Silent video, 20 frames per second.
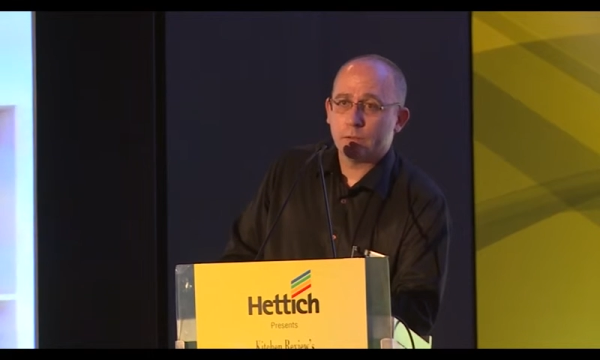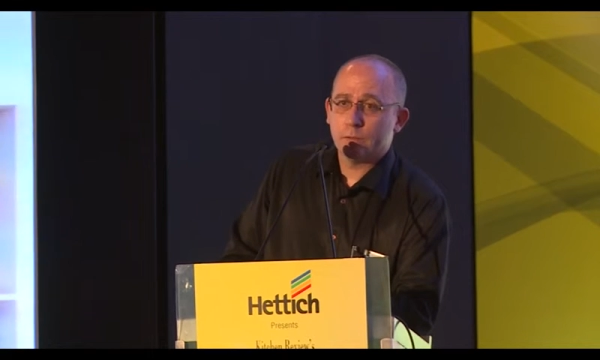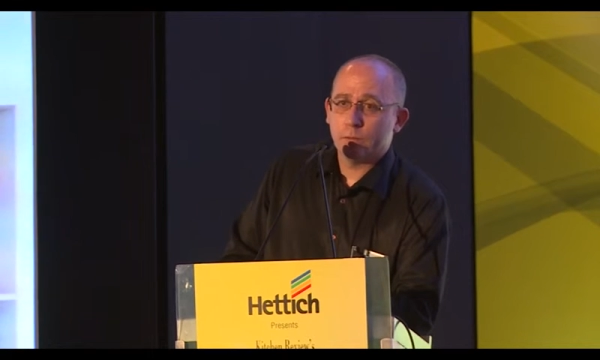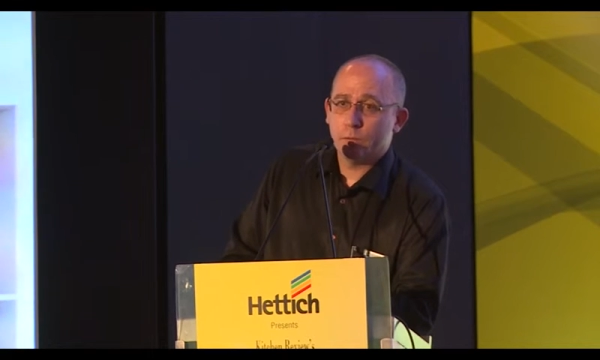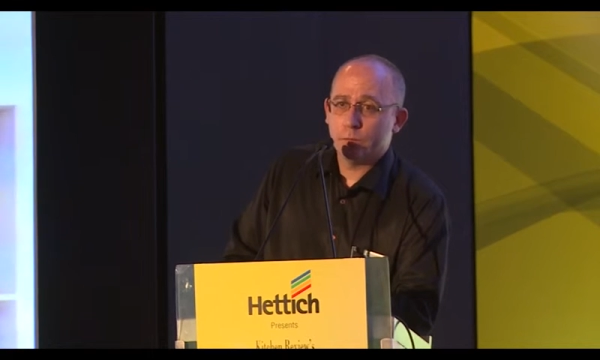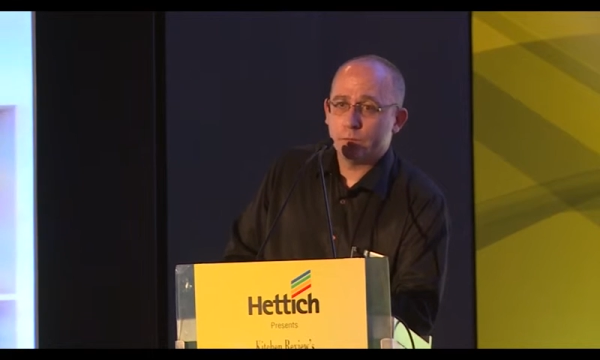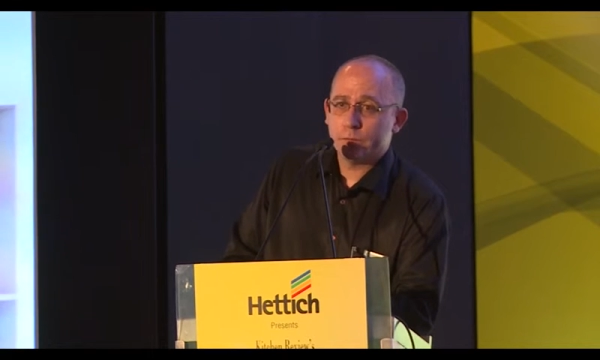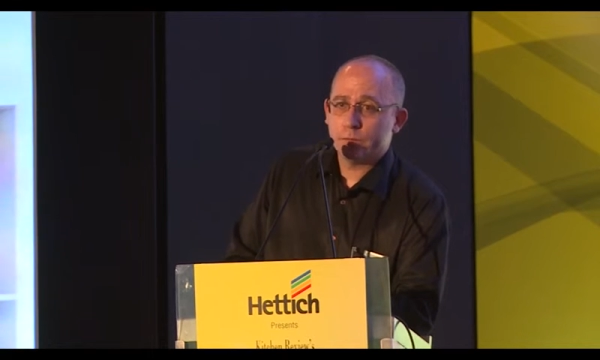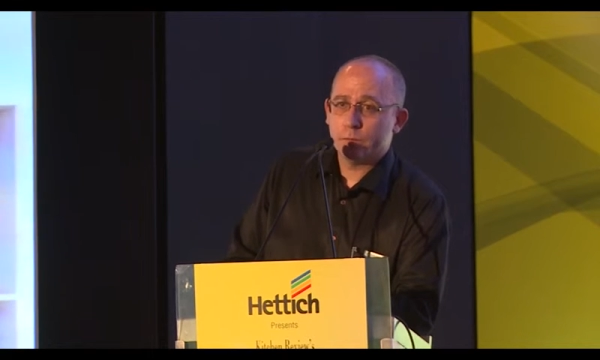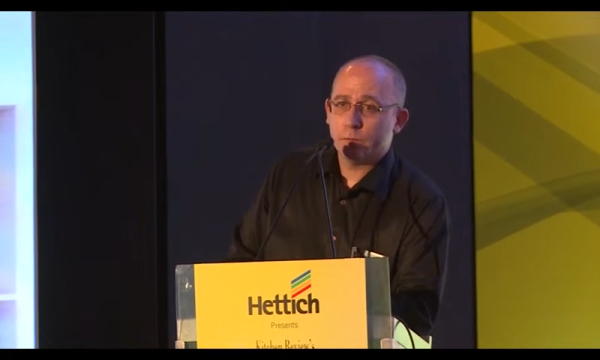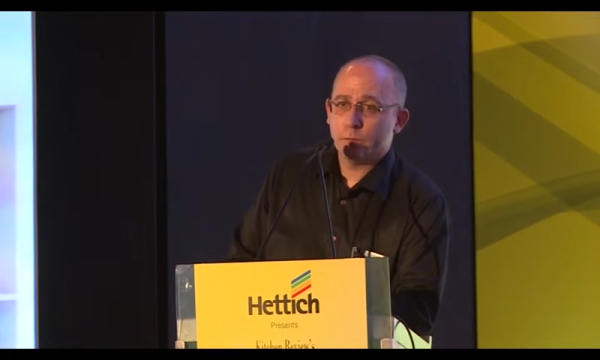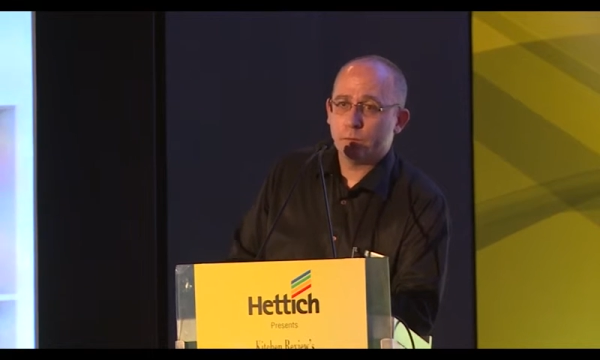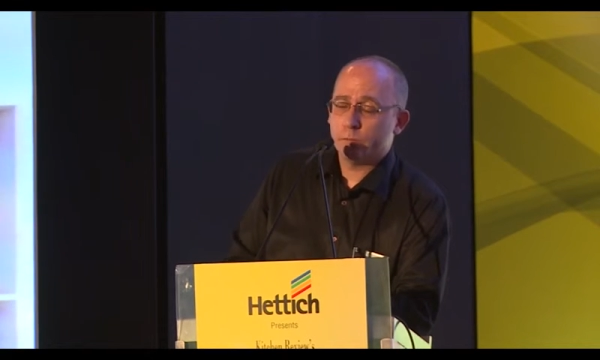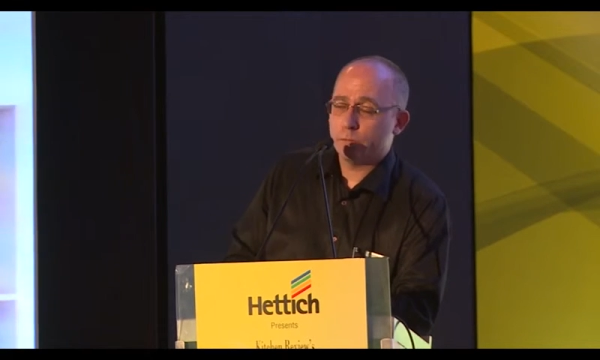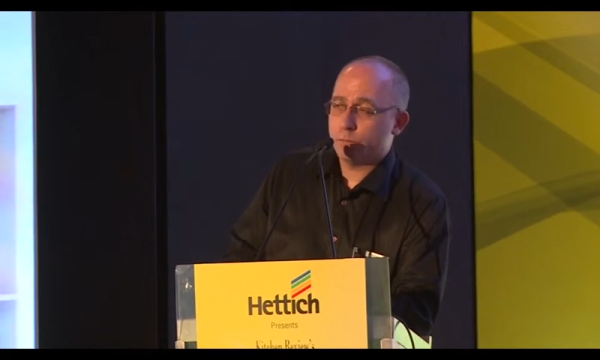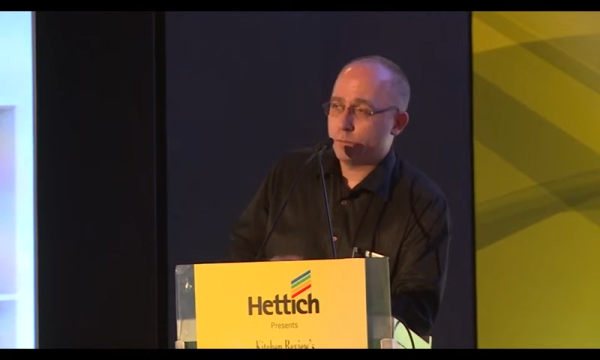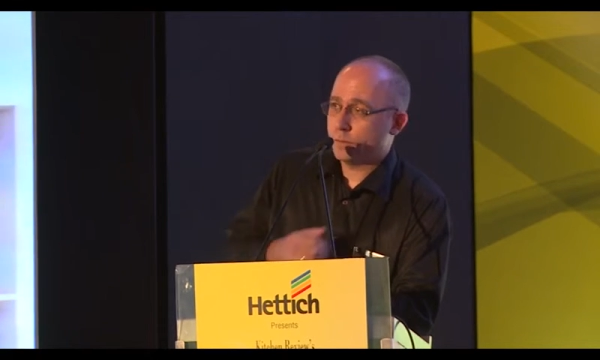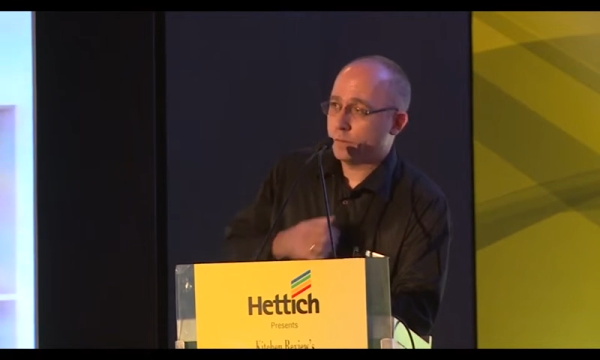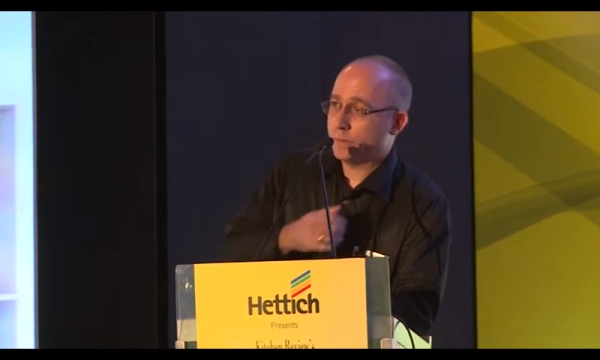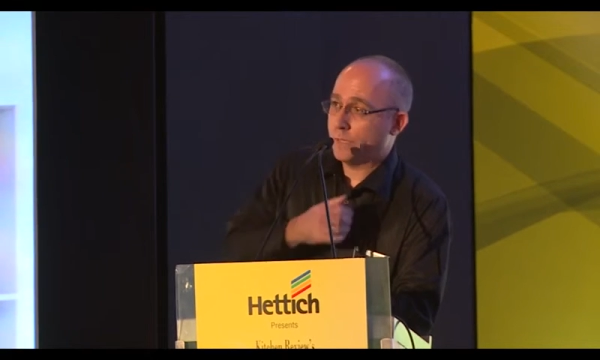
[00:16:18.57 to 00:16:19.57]
also
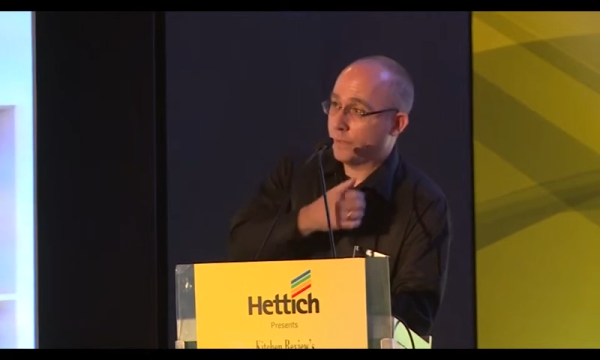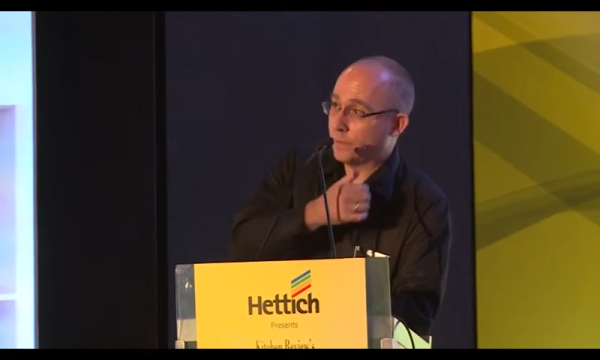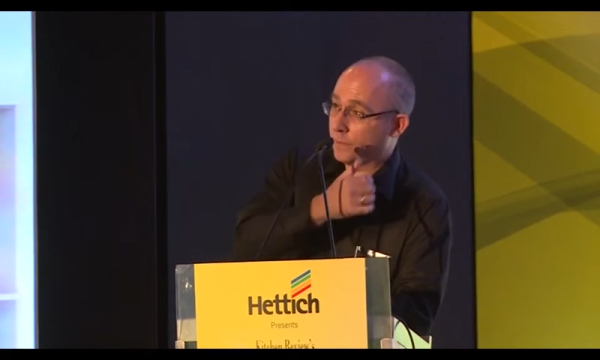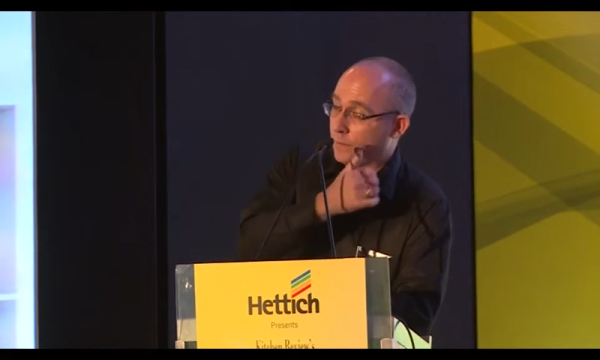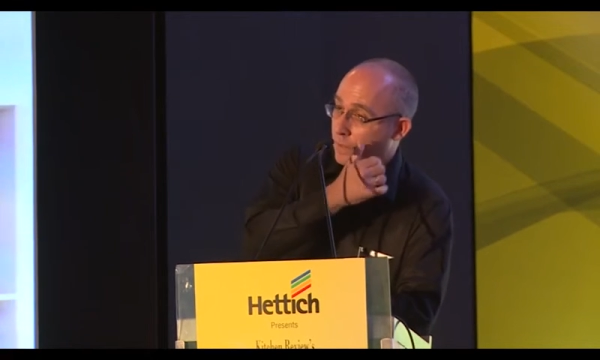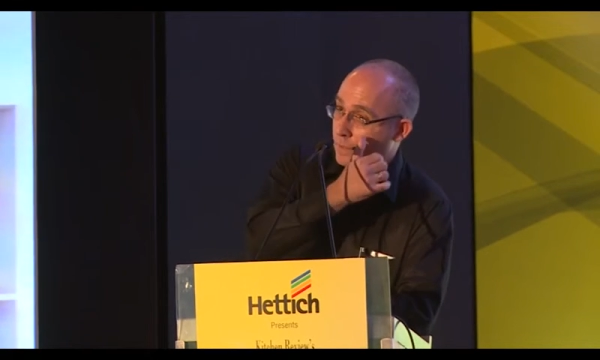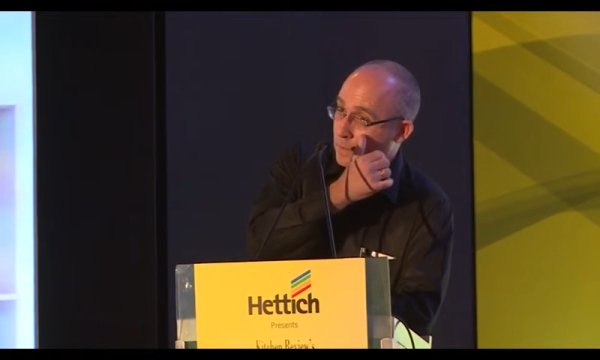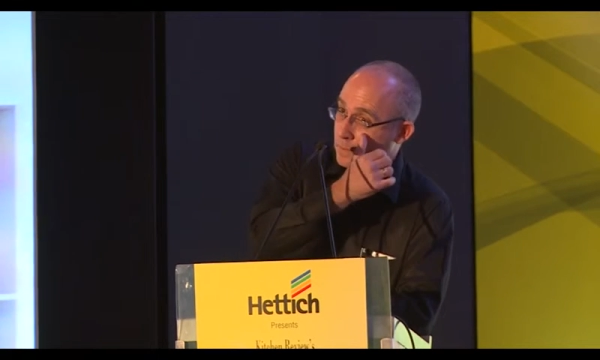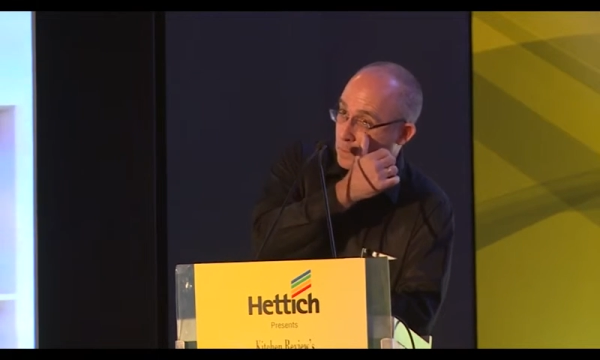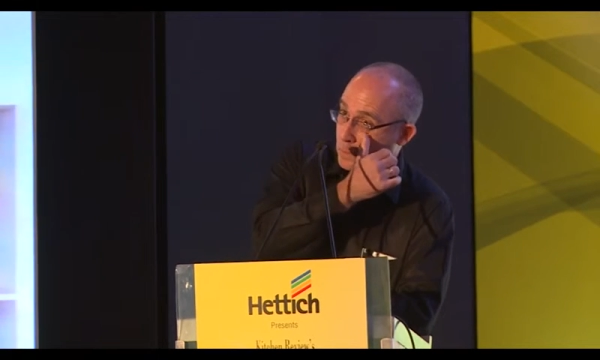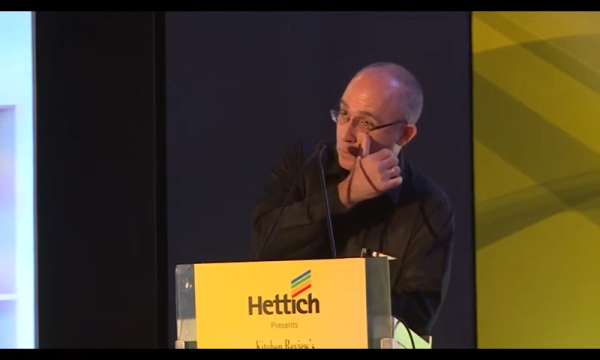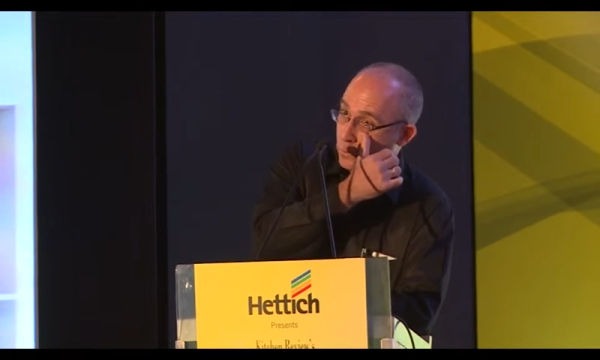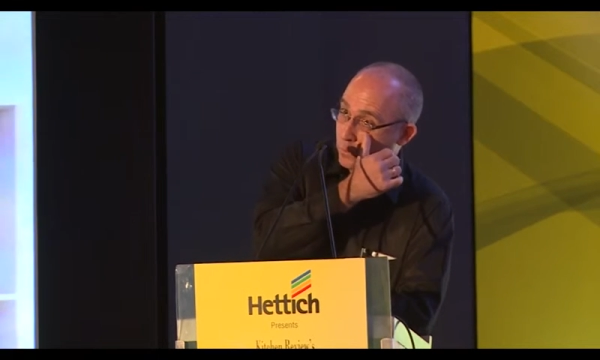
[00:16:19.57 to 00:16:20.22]
standardized